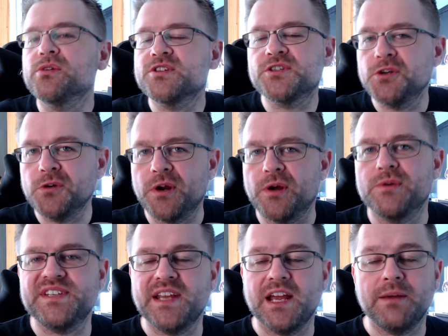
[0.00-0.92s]

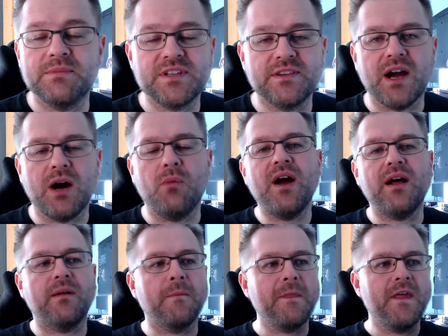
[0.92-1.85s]
studios' names that
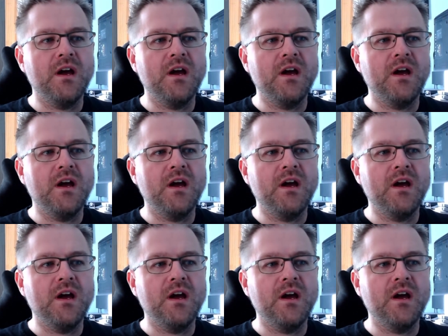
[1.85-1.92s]
well.